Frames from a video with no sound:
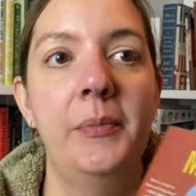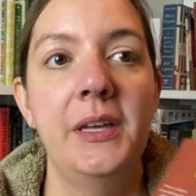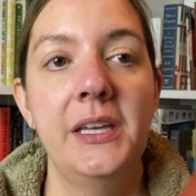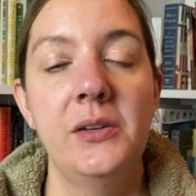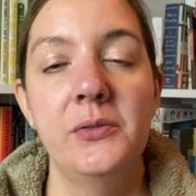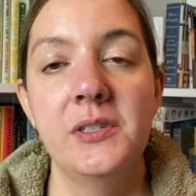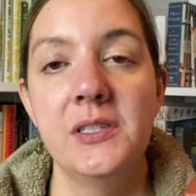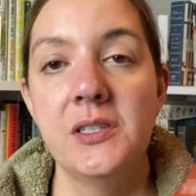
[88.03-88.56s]

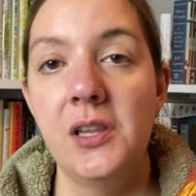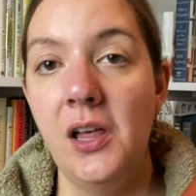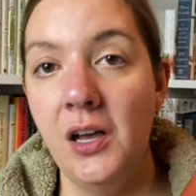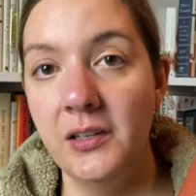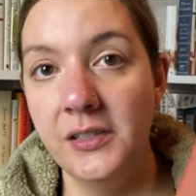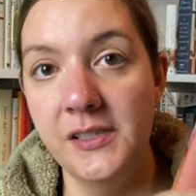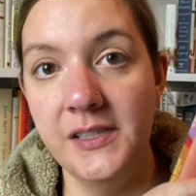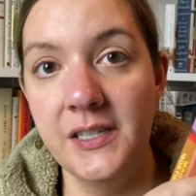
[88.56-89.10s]
It was
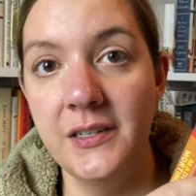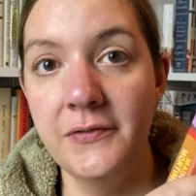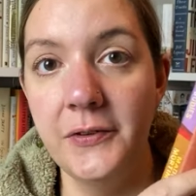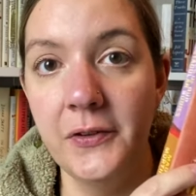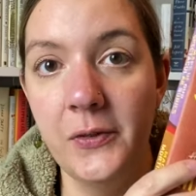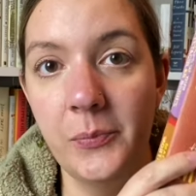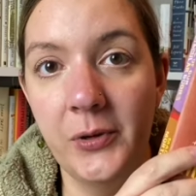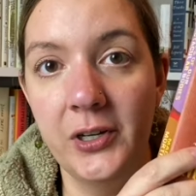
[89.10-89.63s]
long listed for
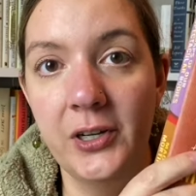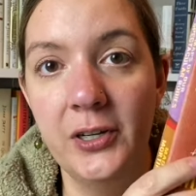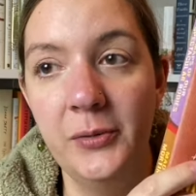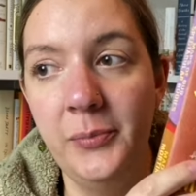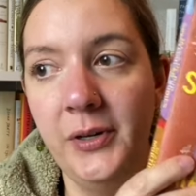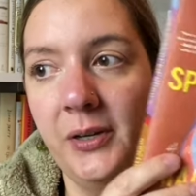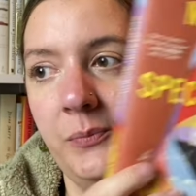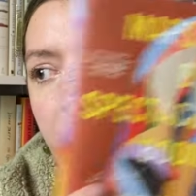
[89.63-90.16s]
the Booker,
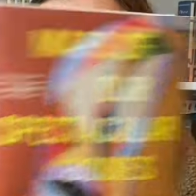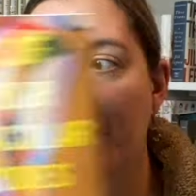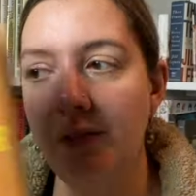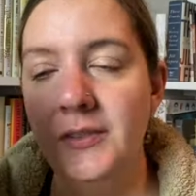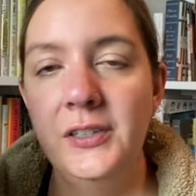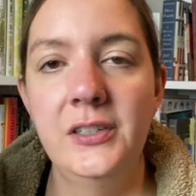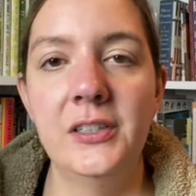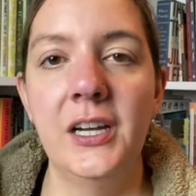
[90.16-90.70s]
but believe
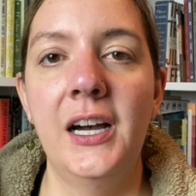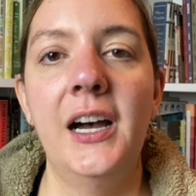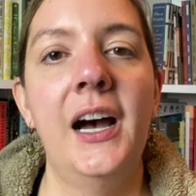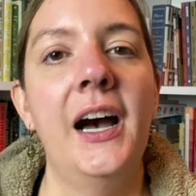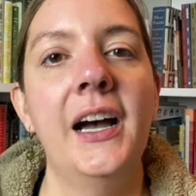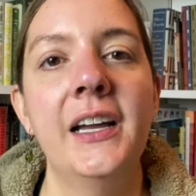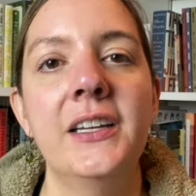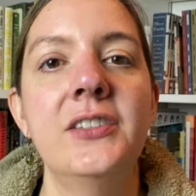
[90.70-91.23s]
it or not,
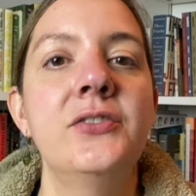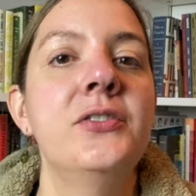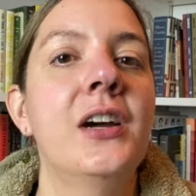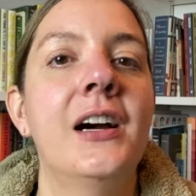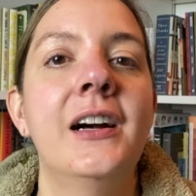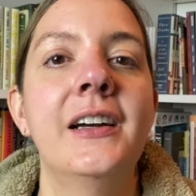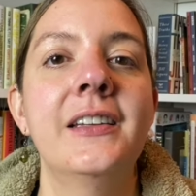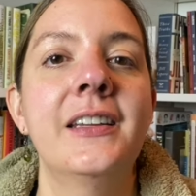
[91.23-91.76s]
I do
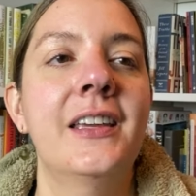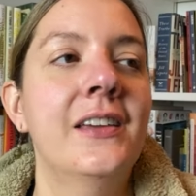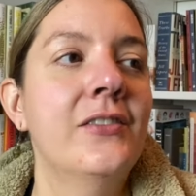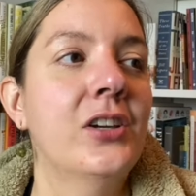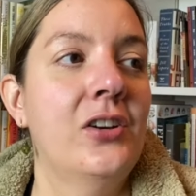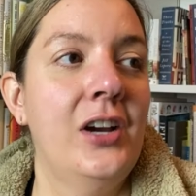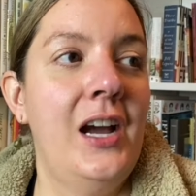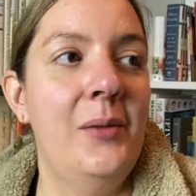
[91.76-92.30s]
not give a
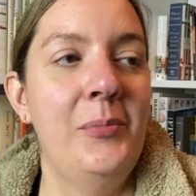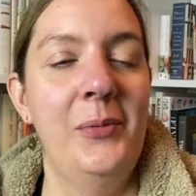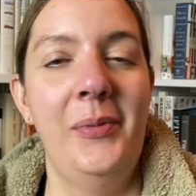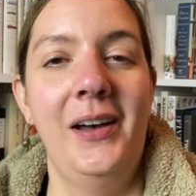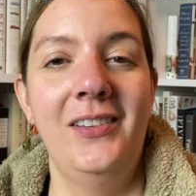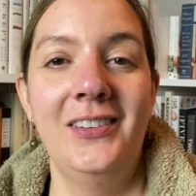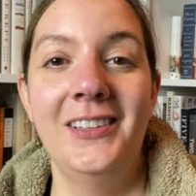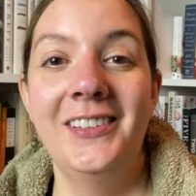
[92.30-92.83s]
crap
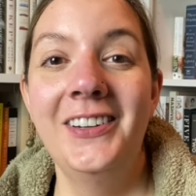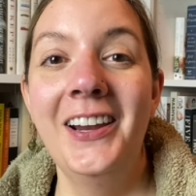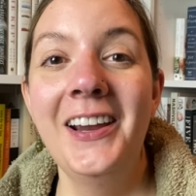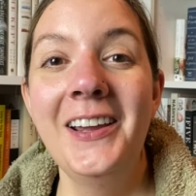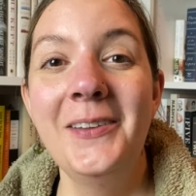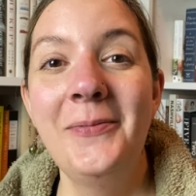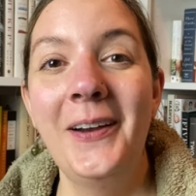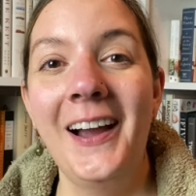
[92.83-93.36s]
about
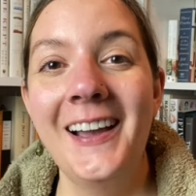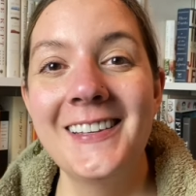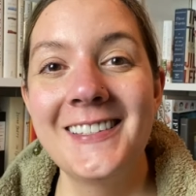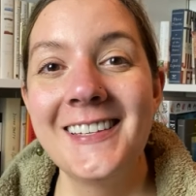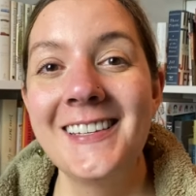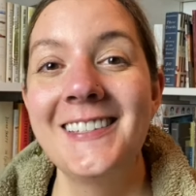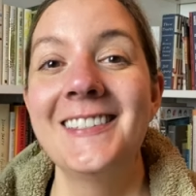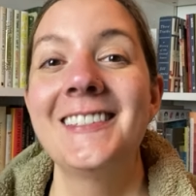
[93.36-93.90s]
literary
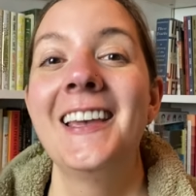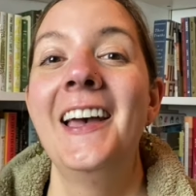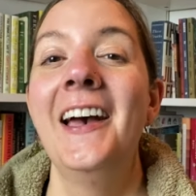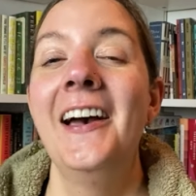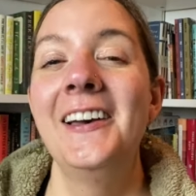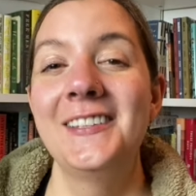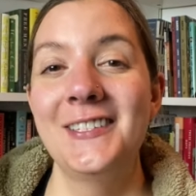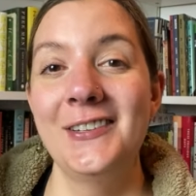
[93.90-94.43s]
prizes.
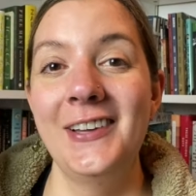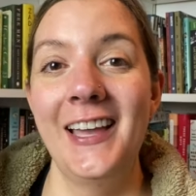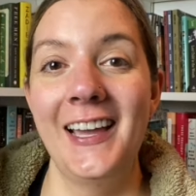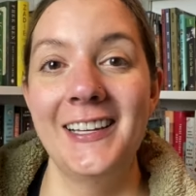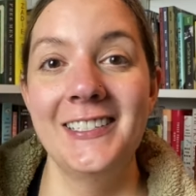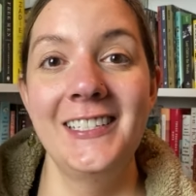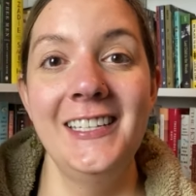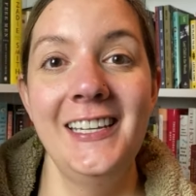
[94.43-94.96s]
So I
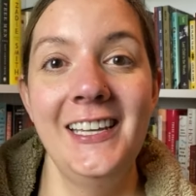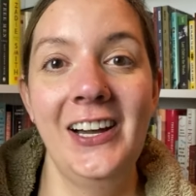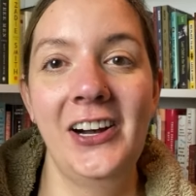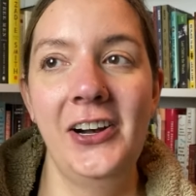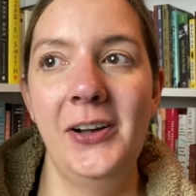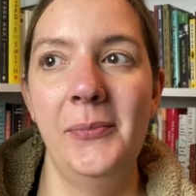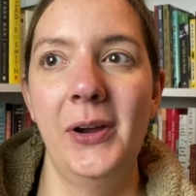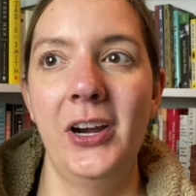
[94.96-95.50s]
actually
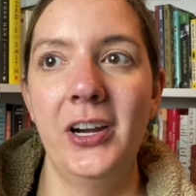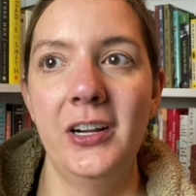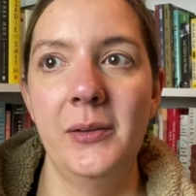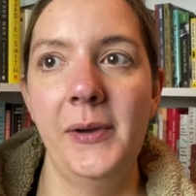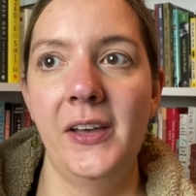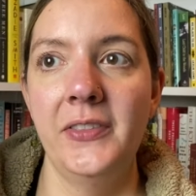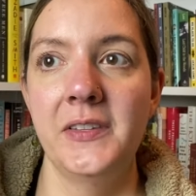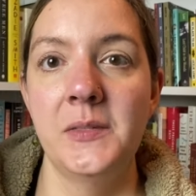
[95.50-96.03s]
heard
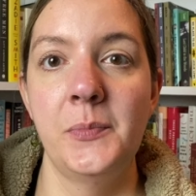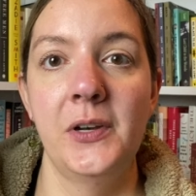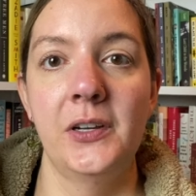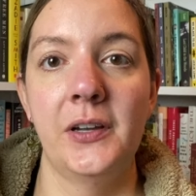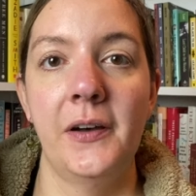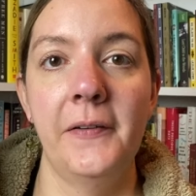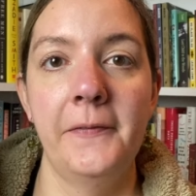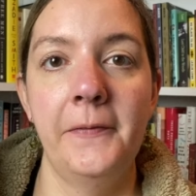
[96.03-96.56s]
about this
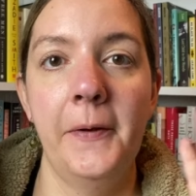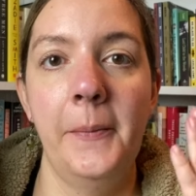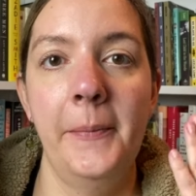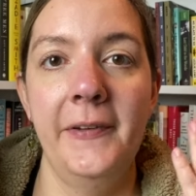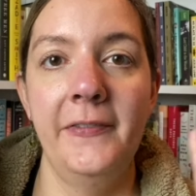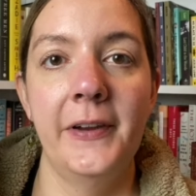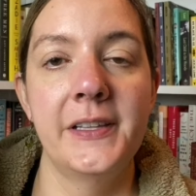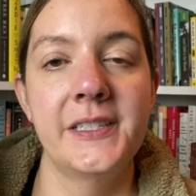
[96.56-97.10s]
book from
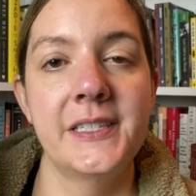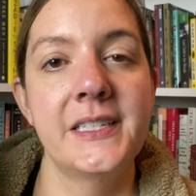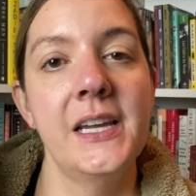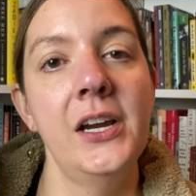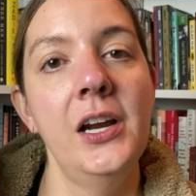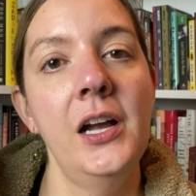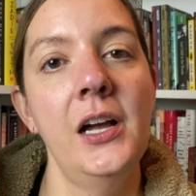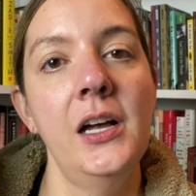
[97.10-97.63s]
my friend
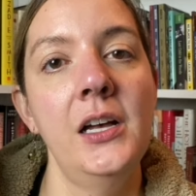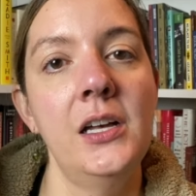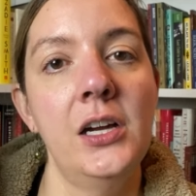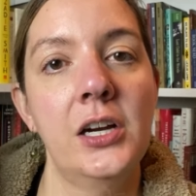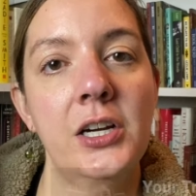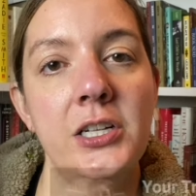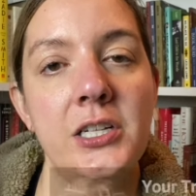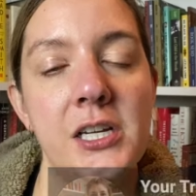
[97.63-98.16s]
Sarah.
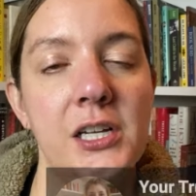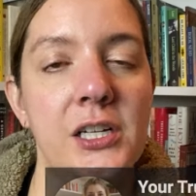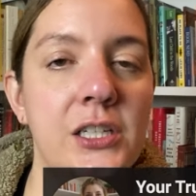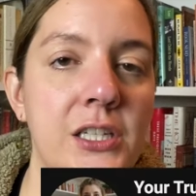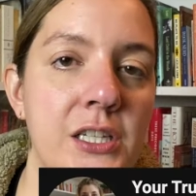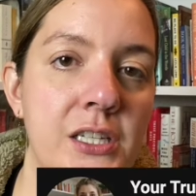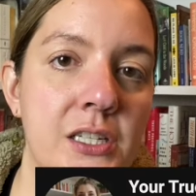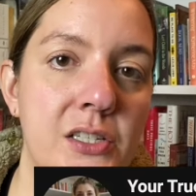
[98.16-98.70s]
Her channel
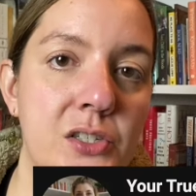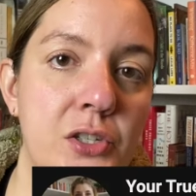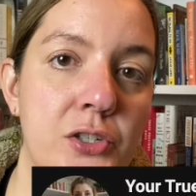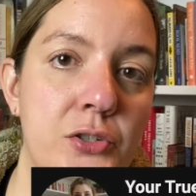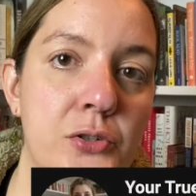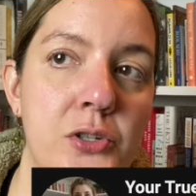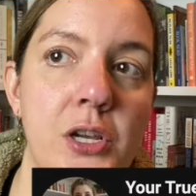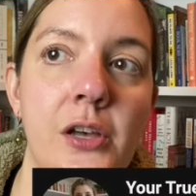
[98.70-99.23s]
is Your
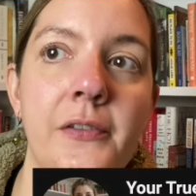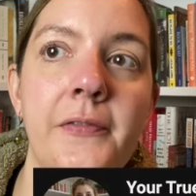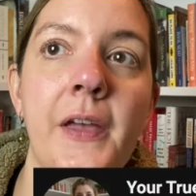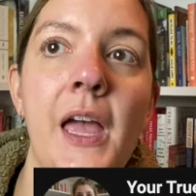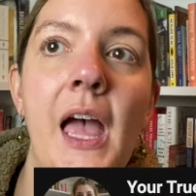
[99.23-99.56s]
True Shelf.